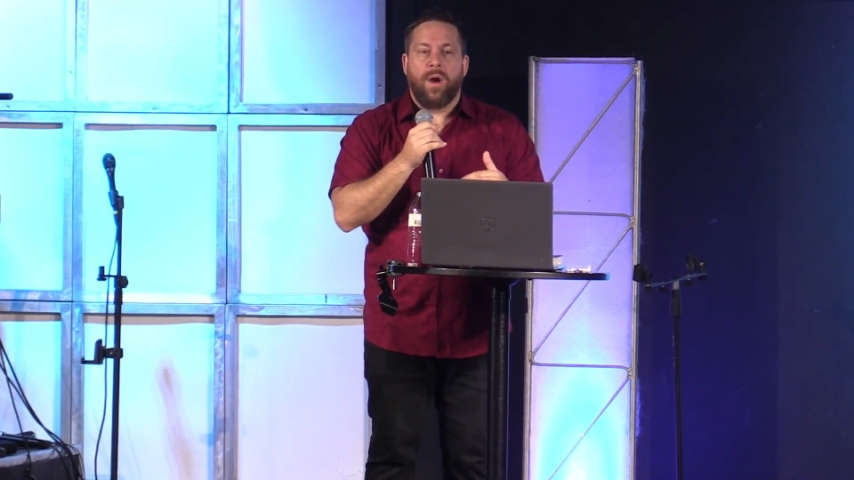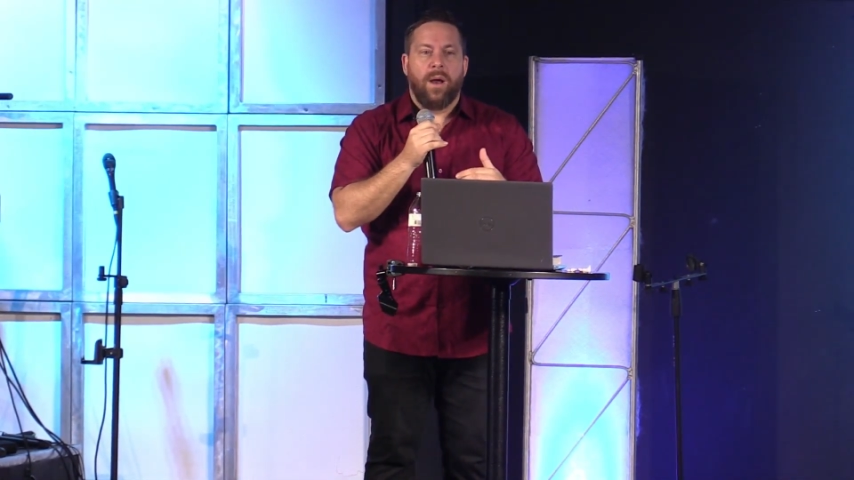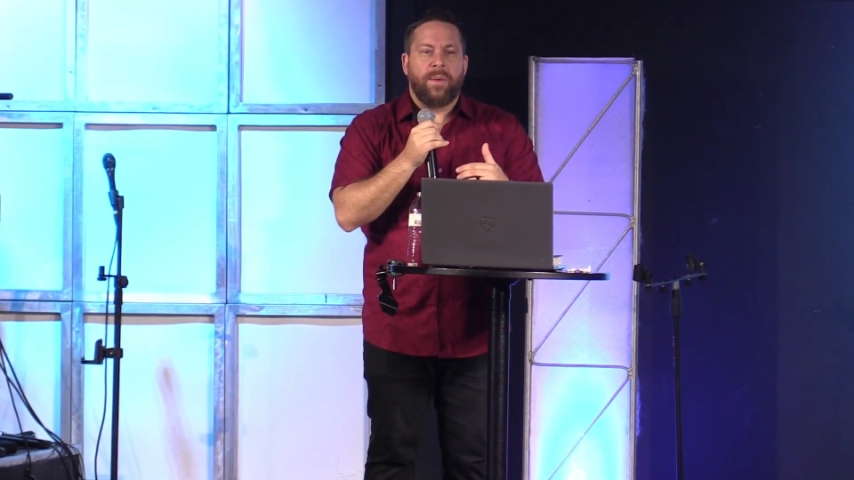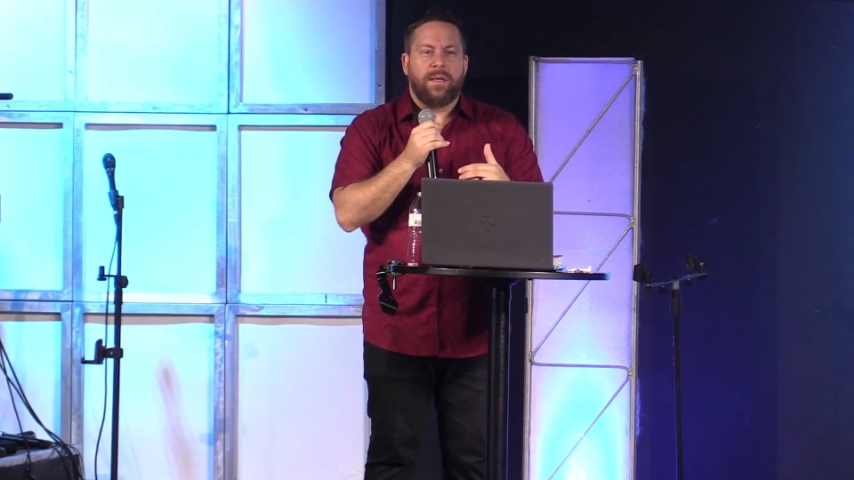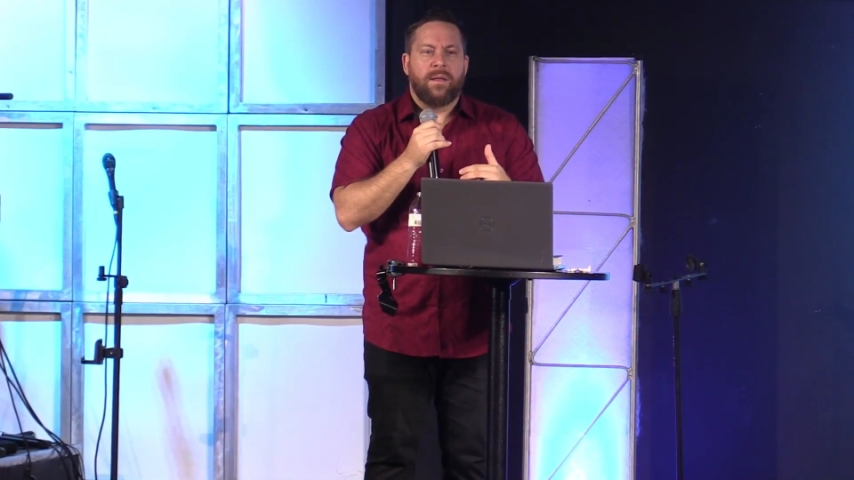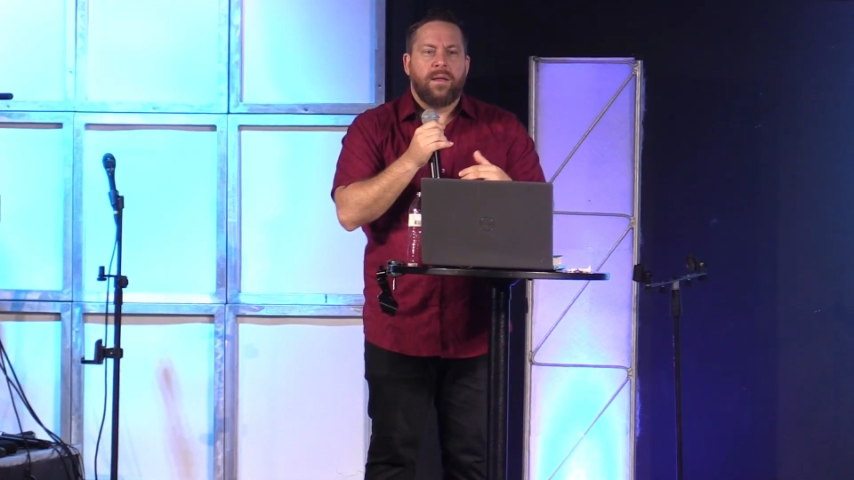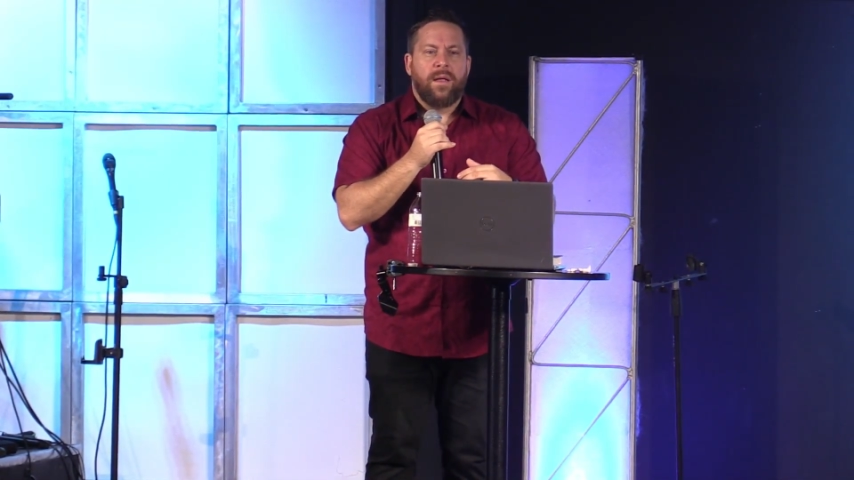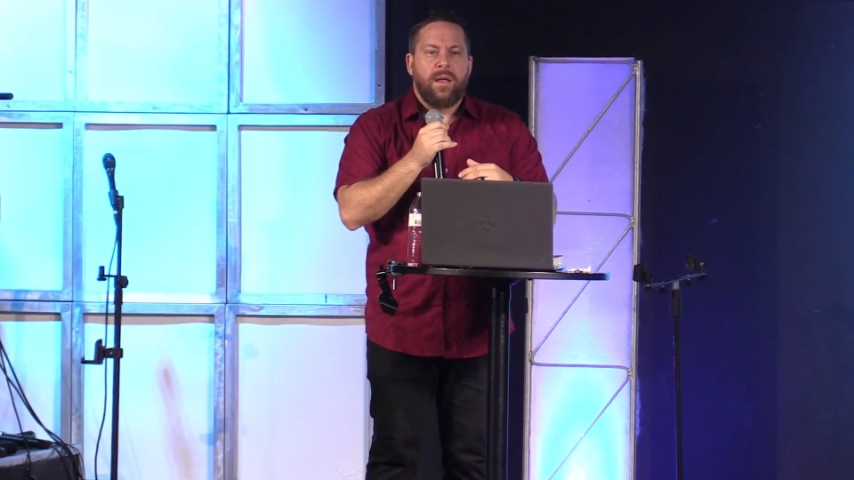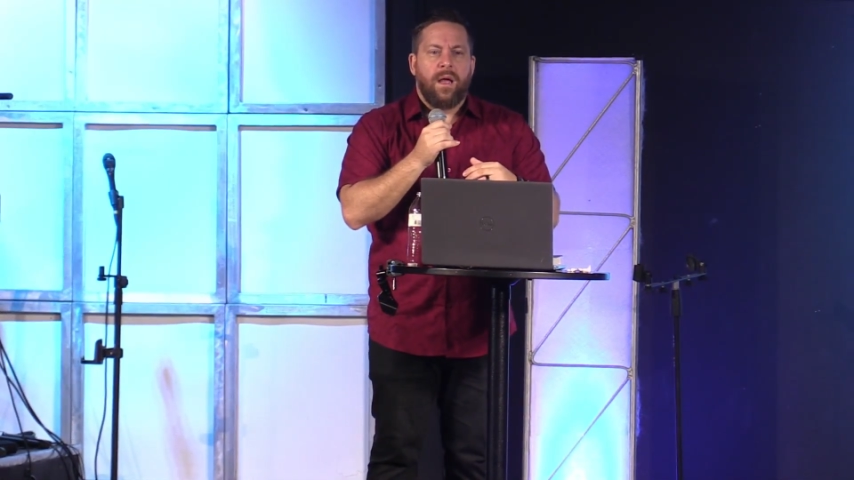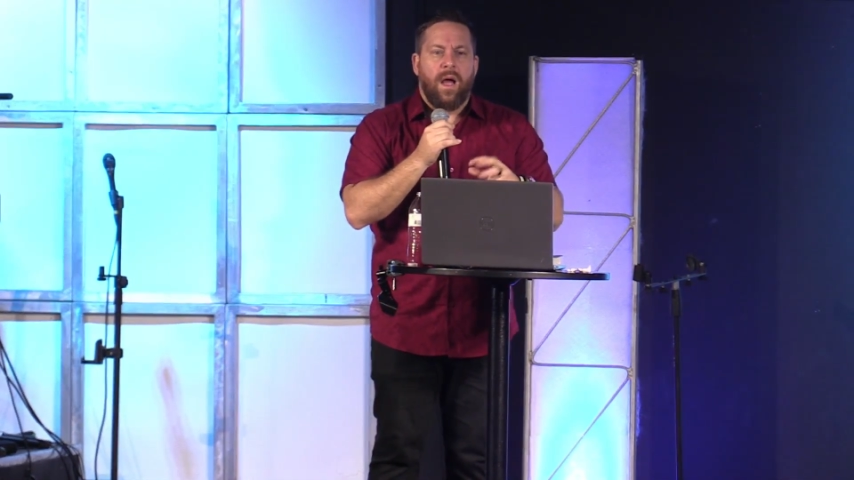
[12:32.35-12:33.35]
I mean,
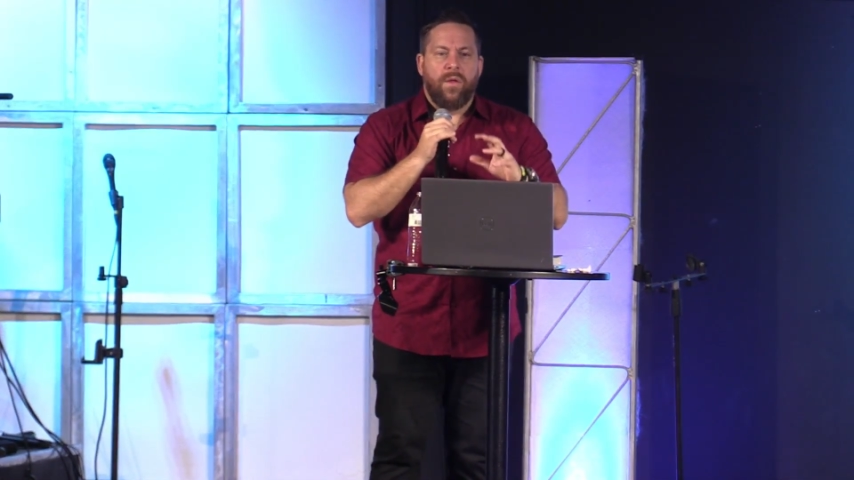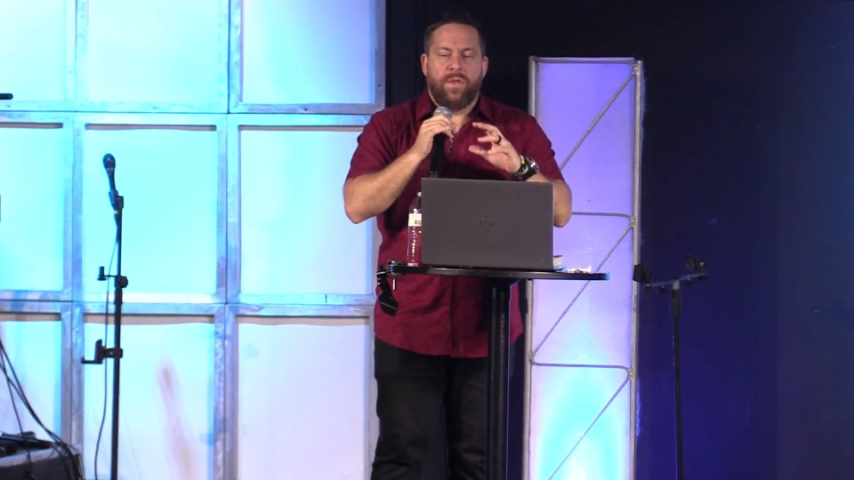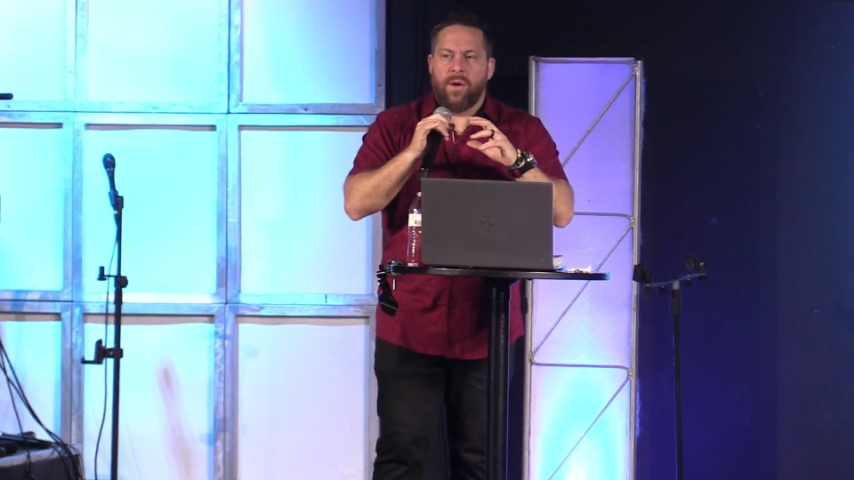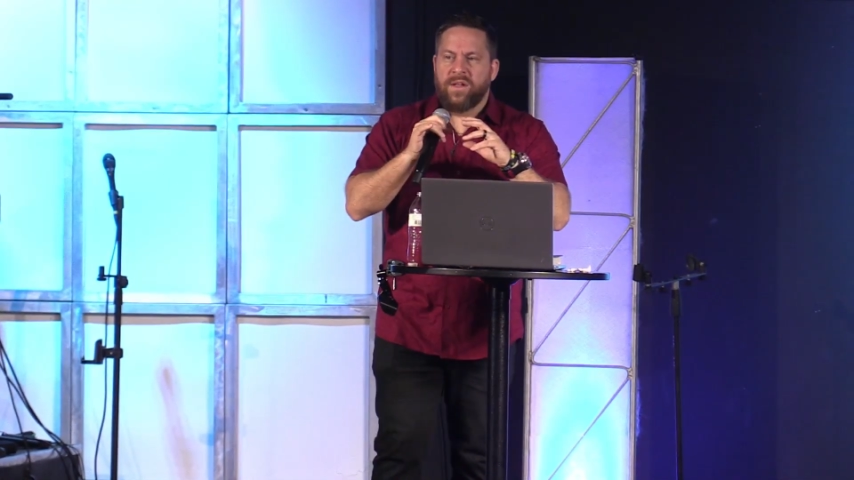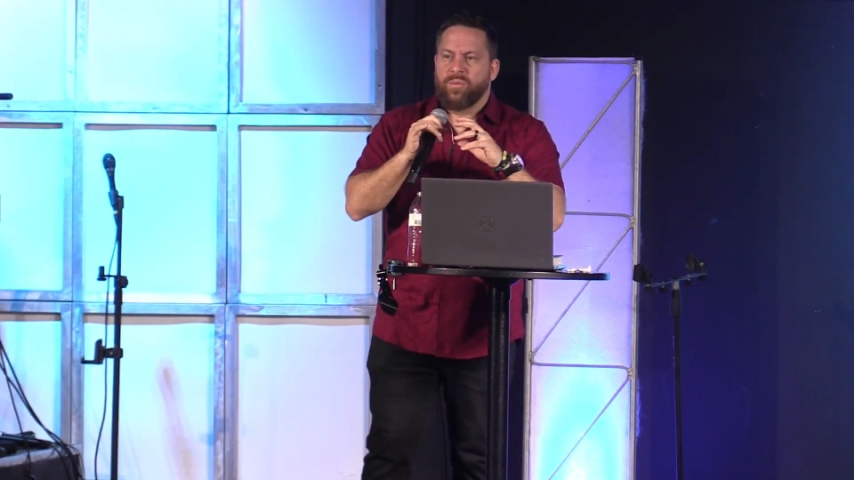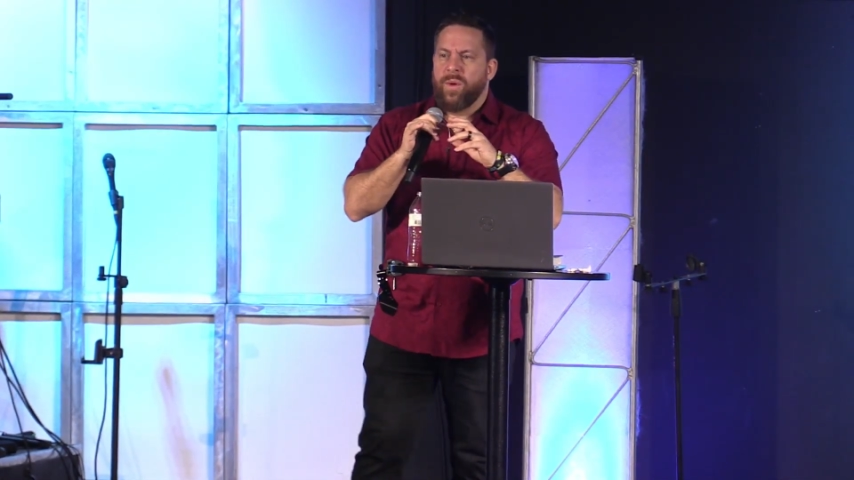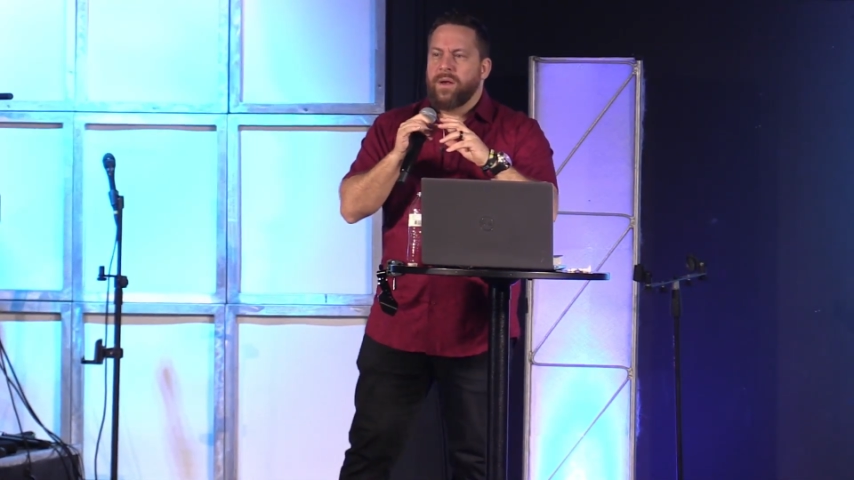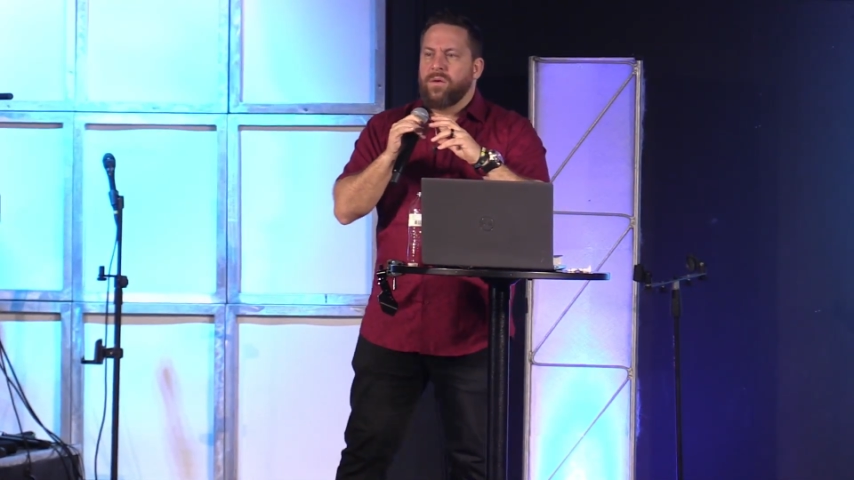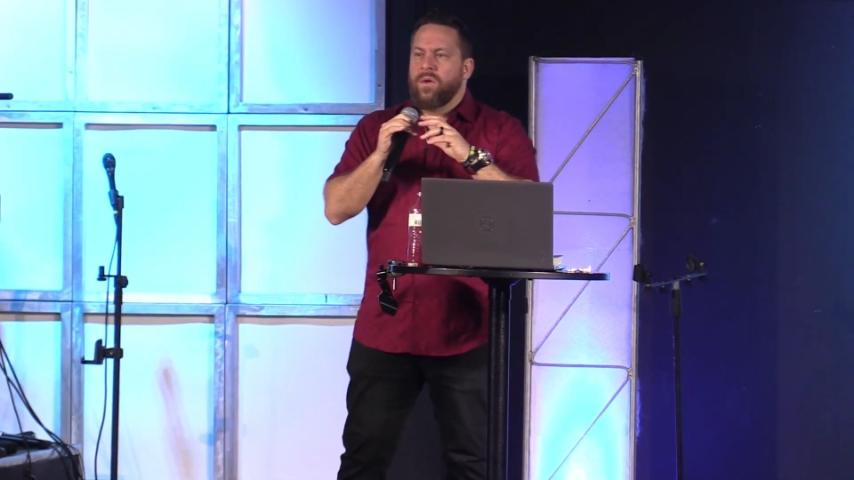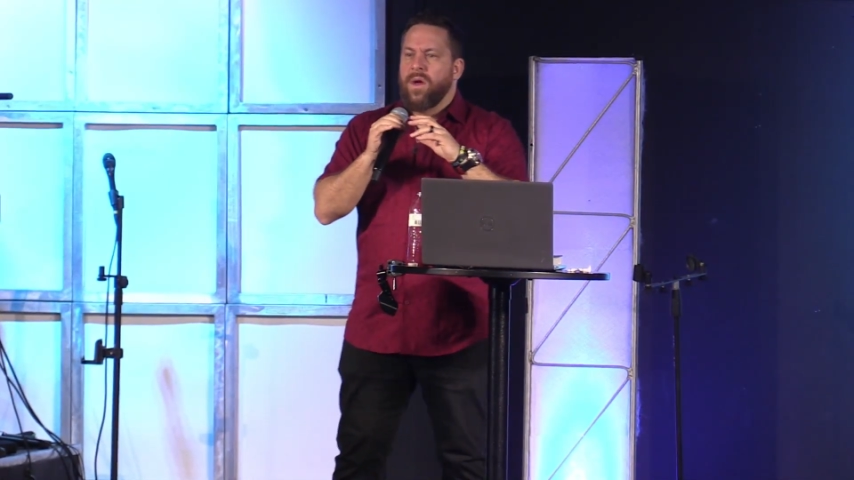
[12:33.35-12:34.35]
uh, there has
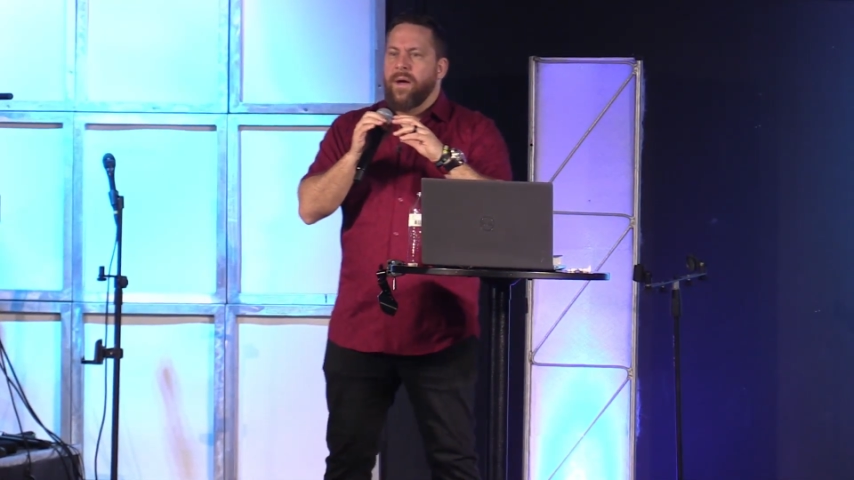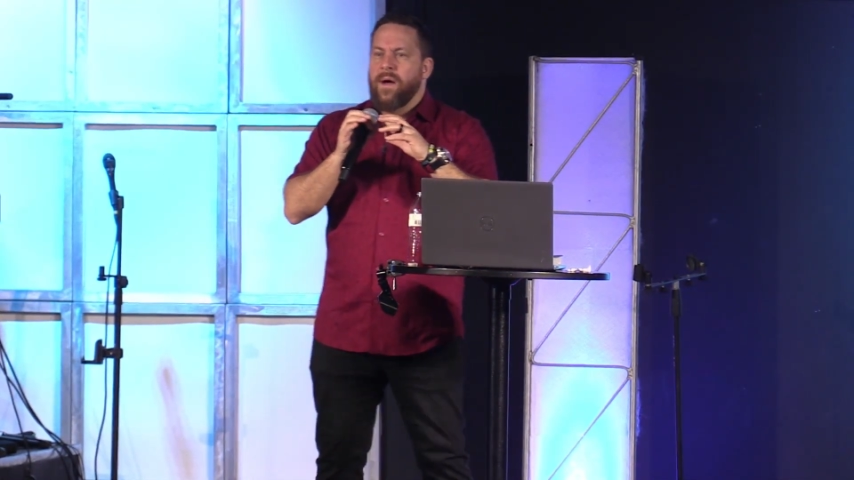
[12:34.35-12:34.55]
been, uh,